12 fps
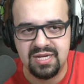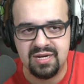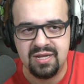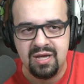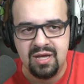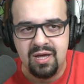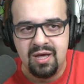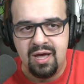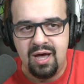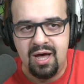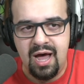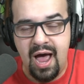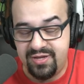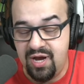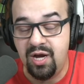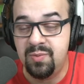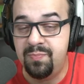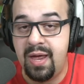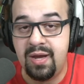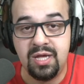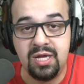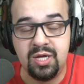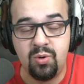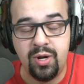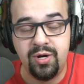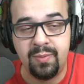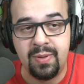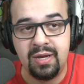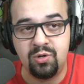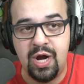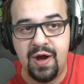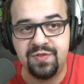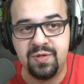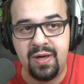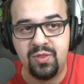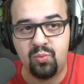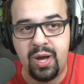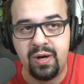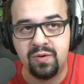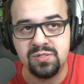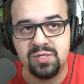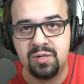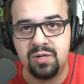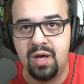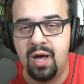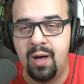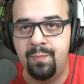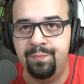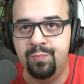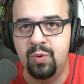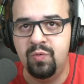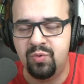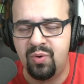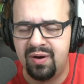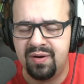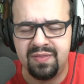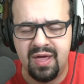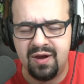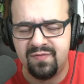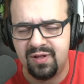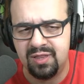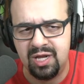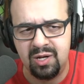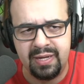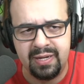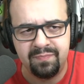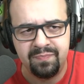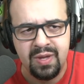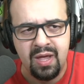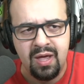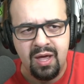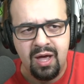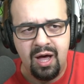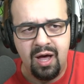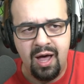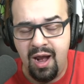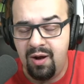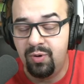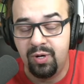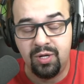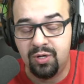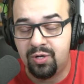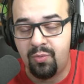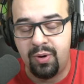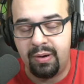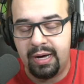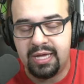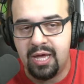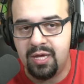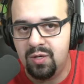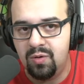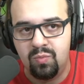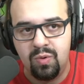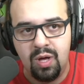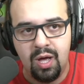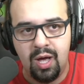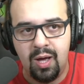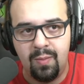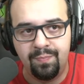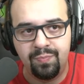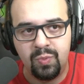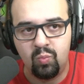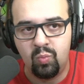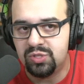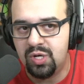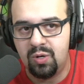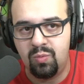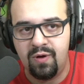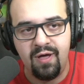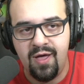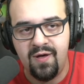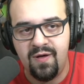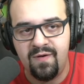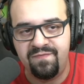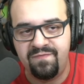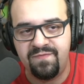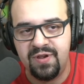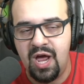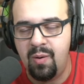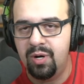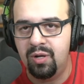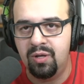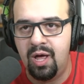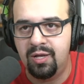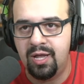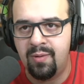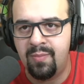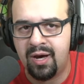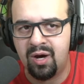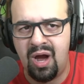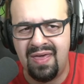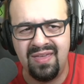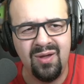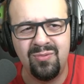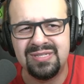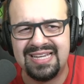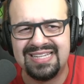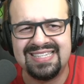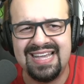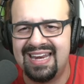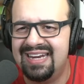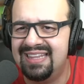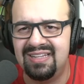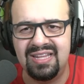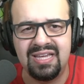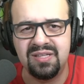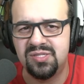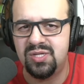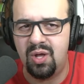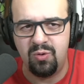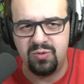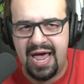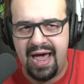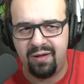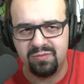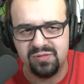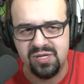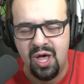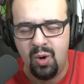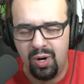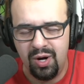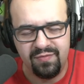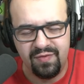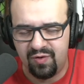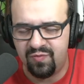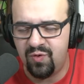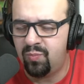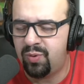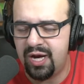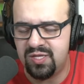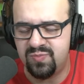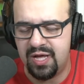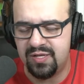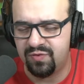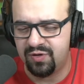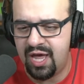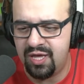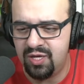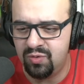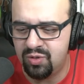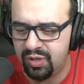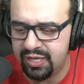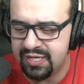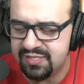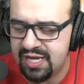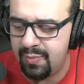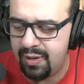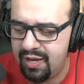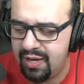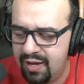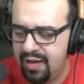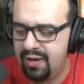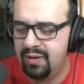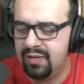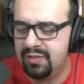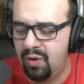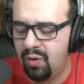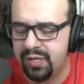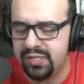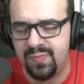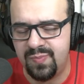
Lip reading: And I talked to Ben Heaney, who ended up getting drafted by the Raiders and moved around in the NFL a little bit. Had a really good career at KU. Was a phenomenal linebacker. I think it was like second in the league in solo tackles. One of the very few bright spots for KU during his time in Lawrence.